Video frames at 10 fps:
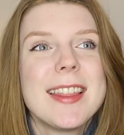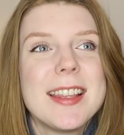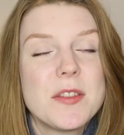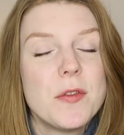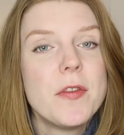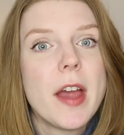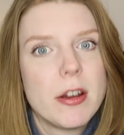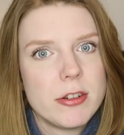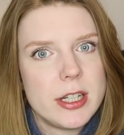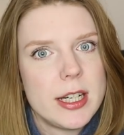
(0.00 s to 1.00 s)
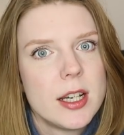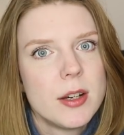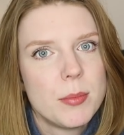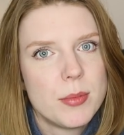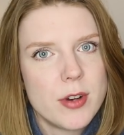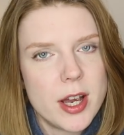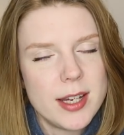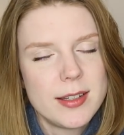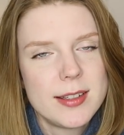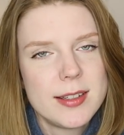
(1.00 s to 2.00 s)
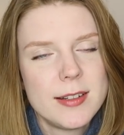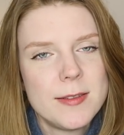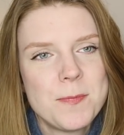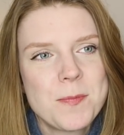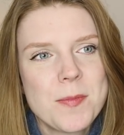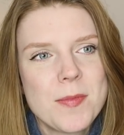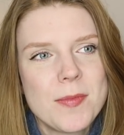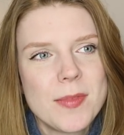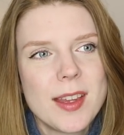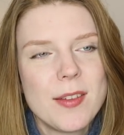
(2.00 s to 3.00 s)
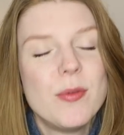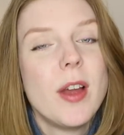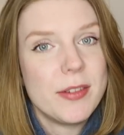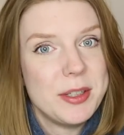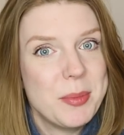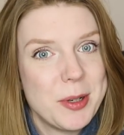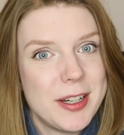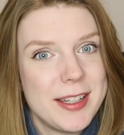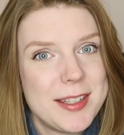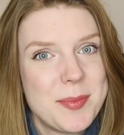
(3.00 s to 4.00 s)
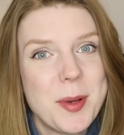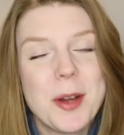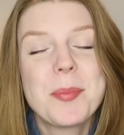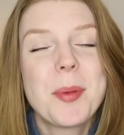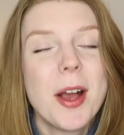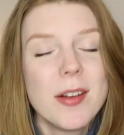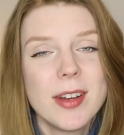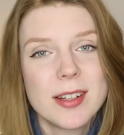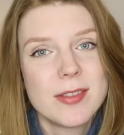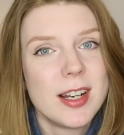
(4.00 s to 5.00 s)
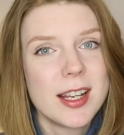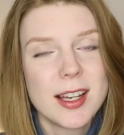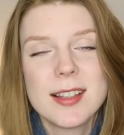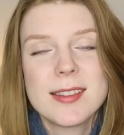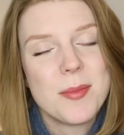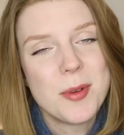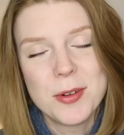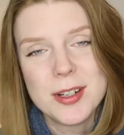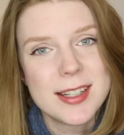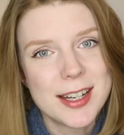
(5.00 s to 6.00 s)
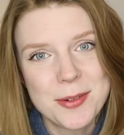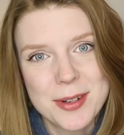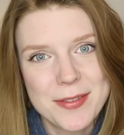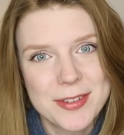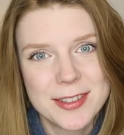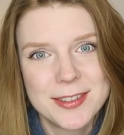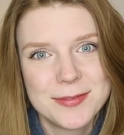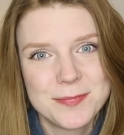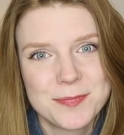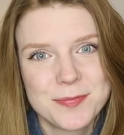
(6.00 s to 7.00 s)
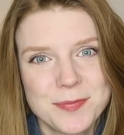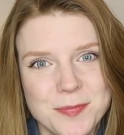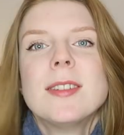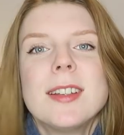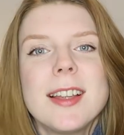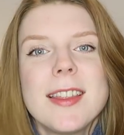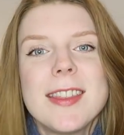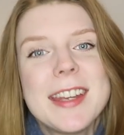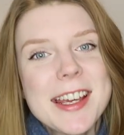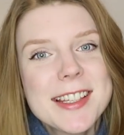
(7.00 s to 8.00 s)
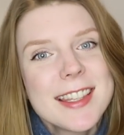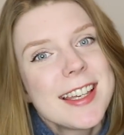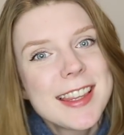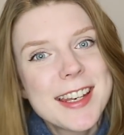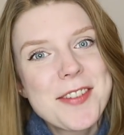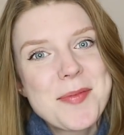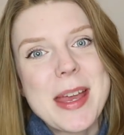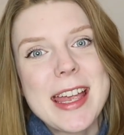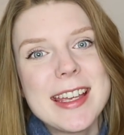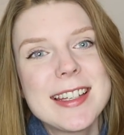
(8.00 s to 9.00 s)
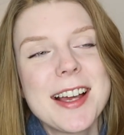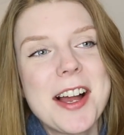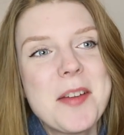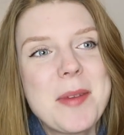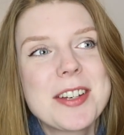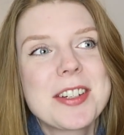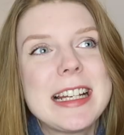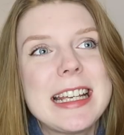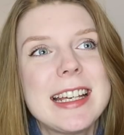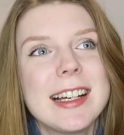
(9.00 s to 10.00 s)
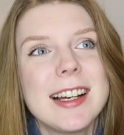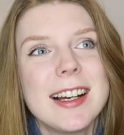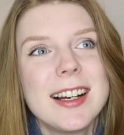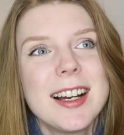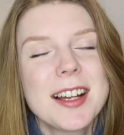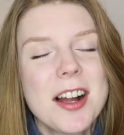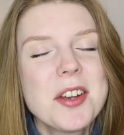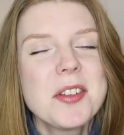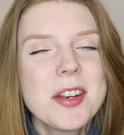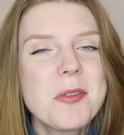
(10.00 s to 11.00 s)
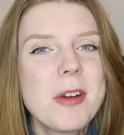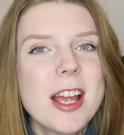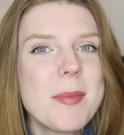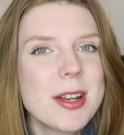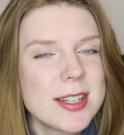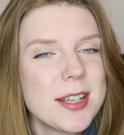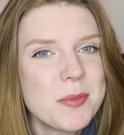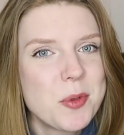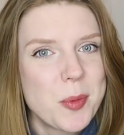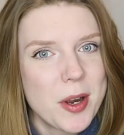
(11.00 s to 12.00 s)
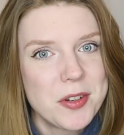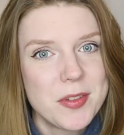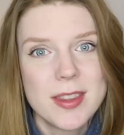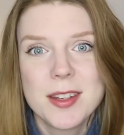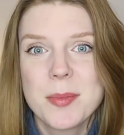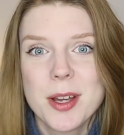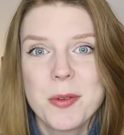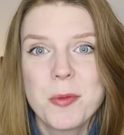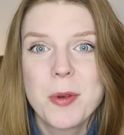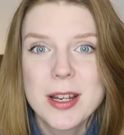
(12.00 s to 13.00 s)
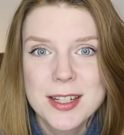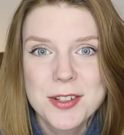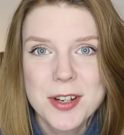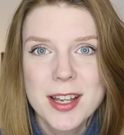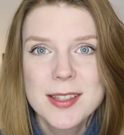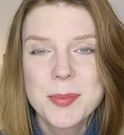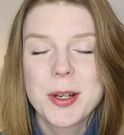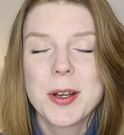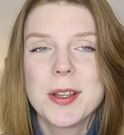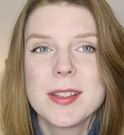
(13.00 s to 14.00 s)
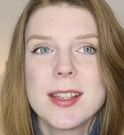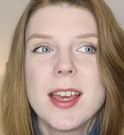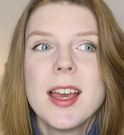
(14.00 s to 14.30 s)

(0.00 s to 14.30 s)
It's very bright very bright, but perfect for like a summer holiday or whatever. The next thing that I've made, I'm actually, I kind of, in a way, I'm actually even more proud of it than my wedding dress because